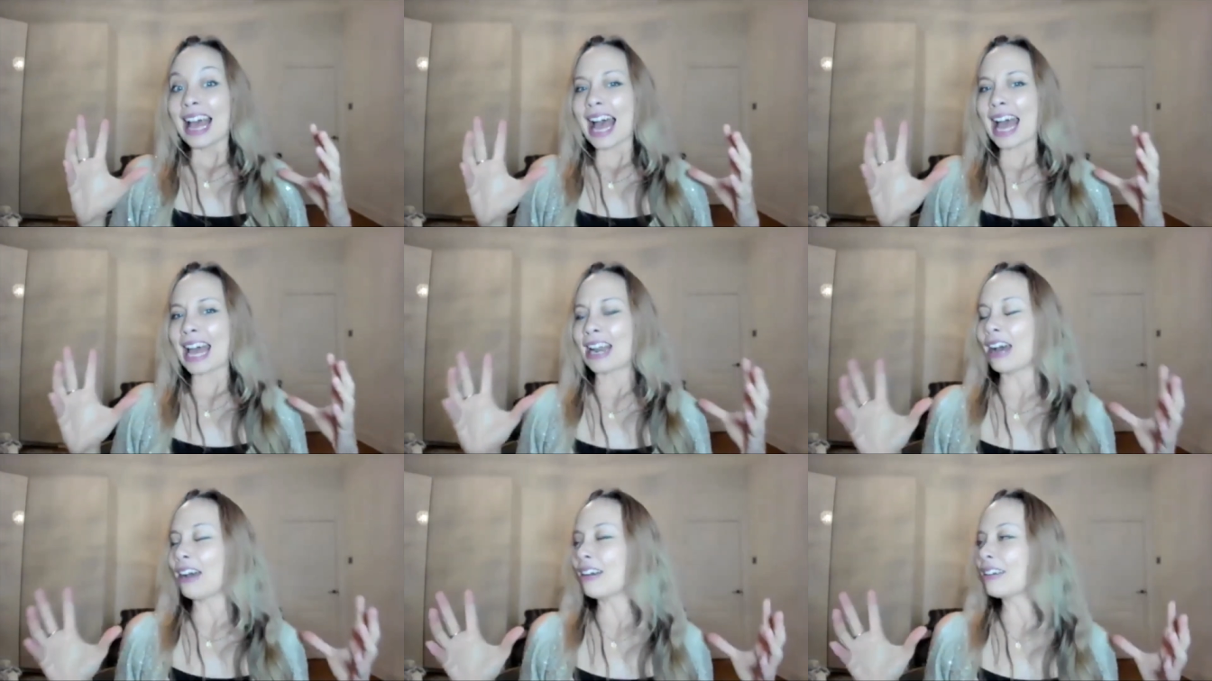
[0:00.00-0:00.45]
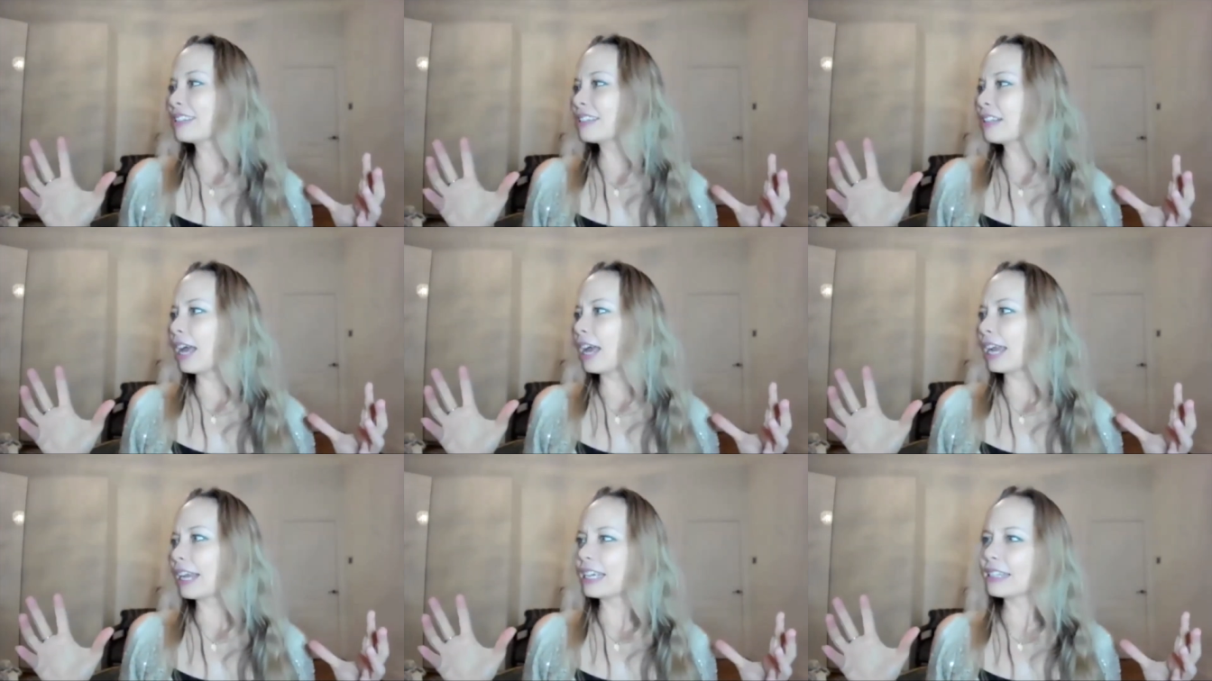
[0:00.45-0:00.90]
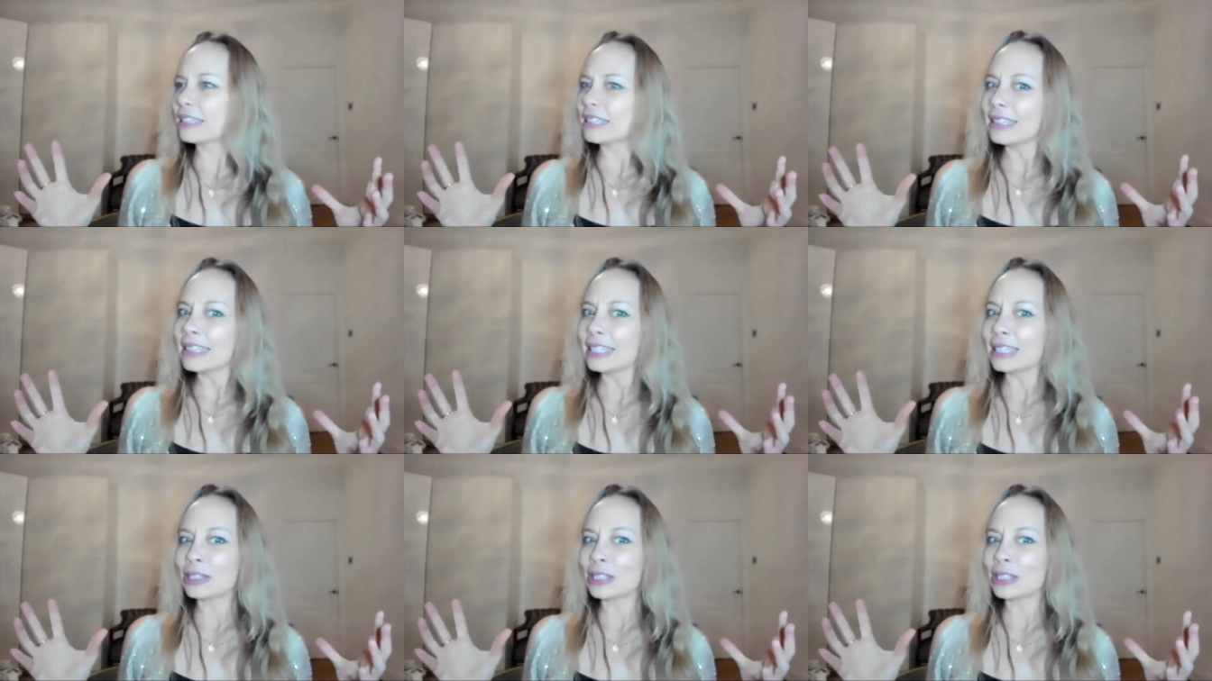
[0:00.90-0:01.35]
And I was like,
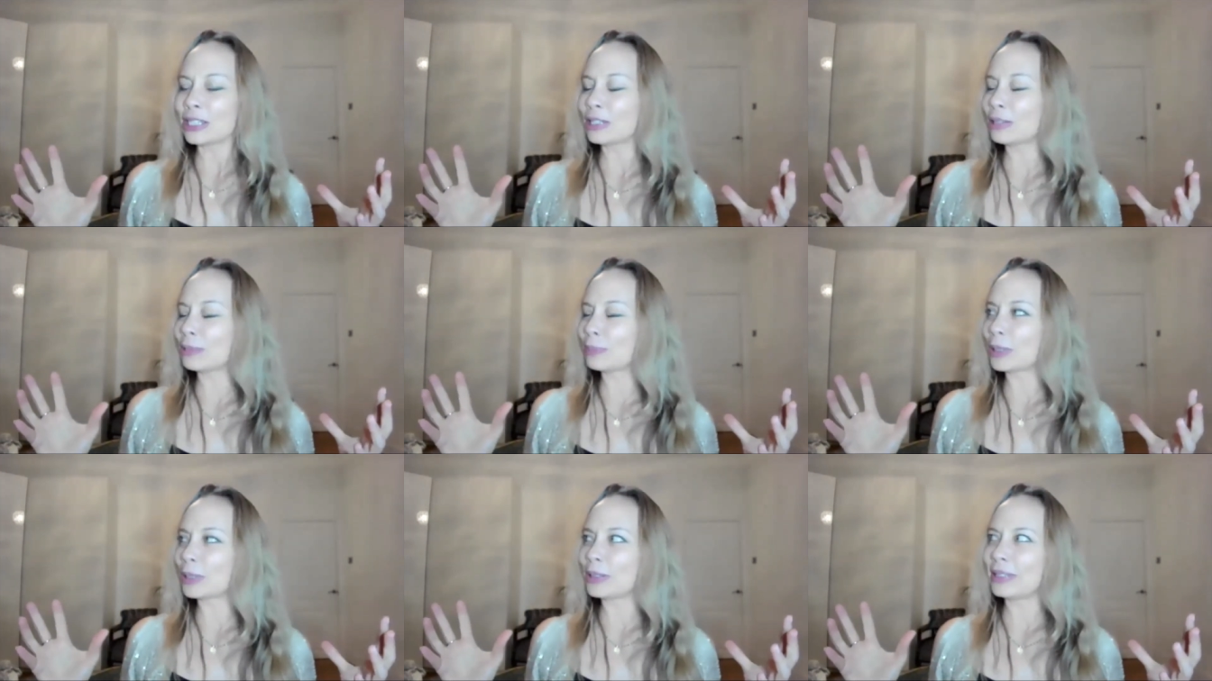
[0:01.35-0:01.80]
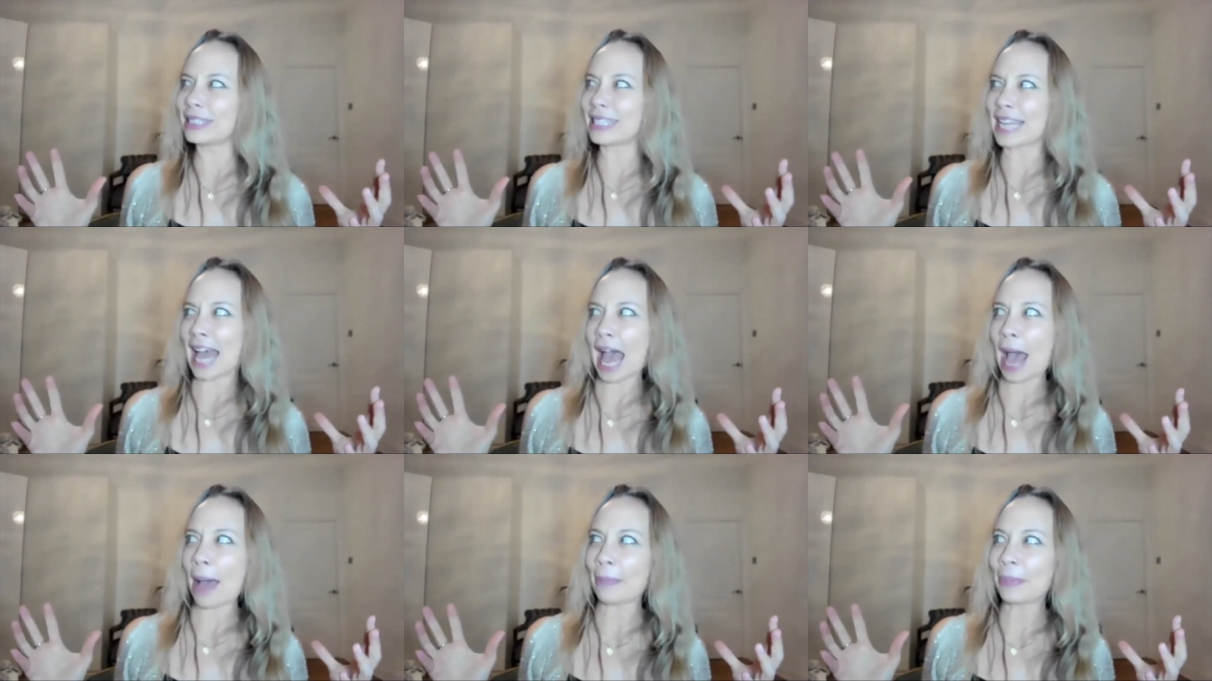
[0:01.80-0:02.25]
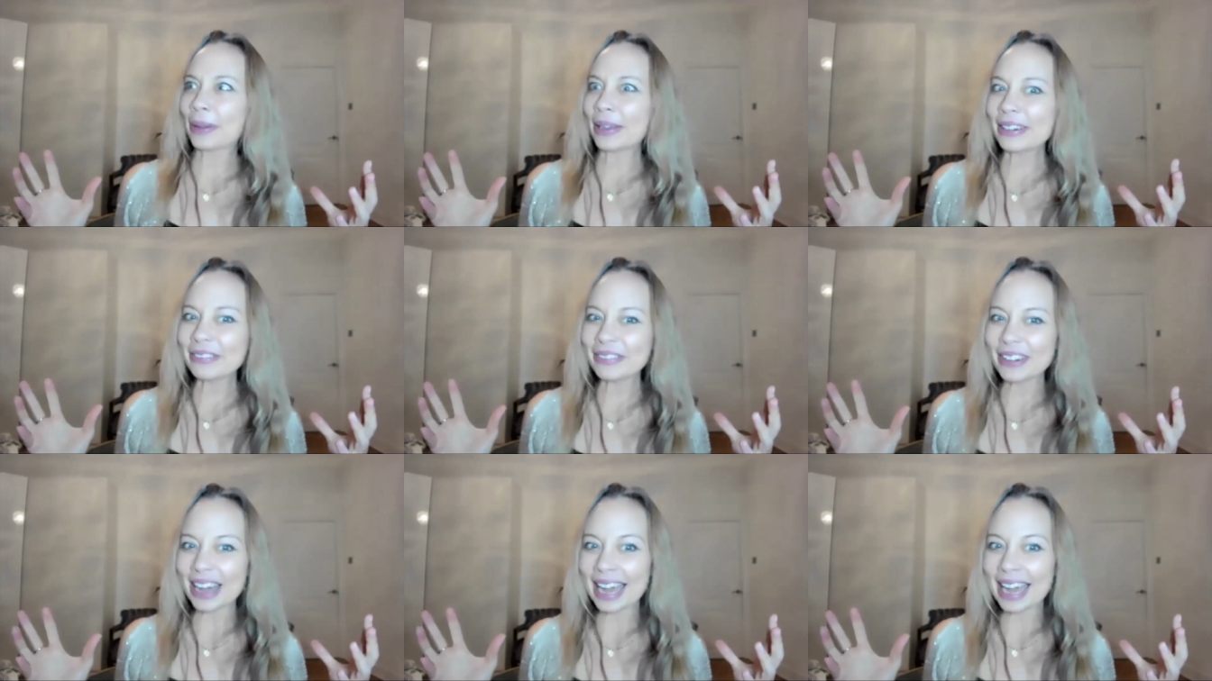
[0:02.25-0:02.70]
isn't this just supposed to
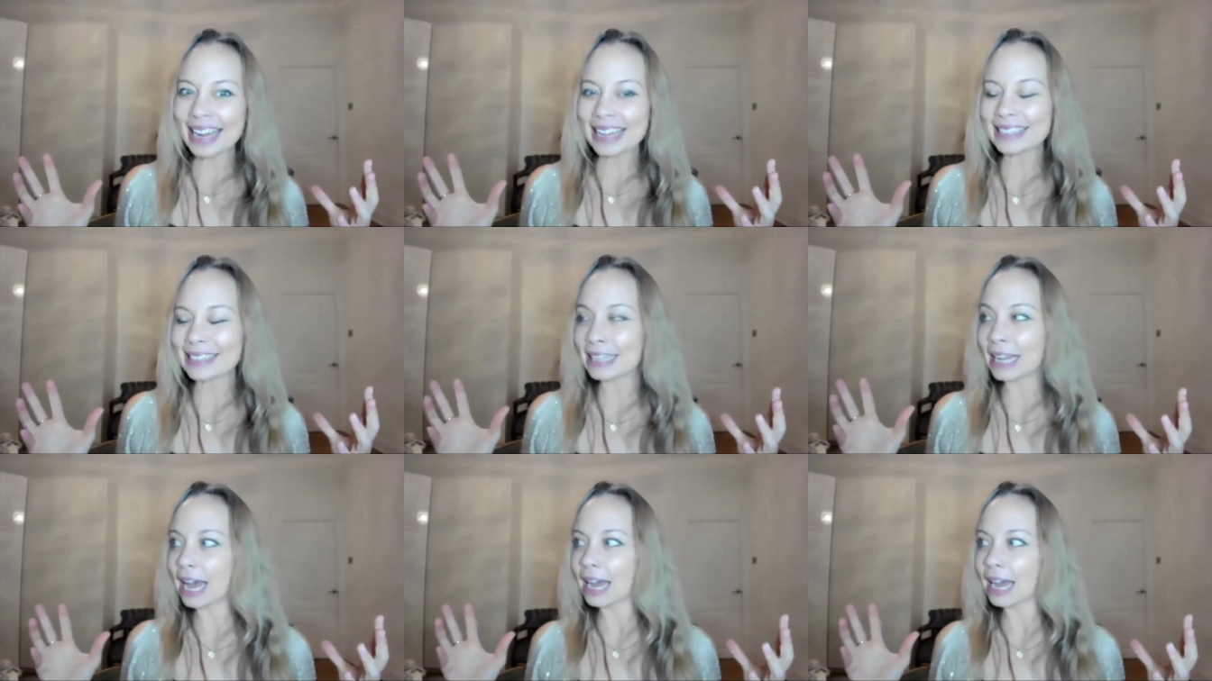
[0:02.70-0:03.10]
happen, right?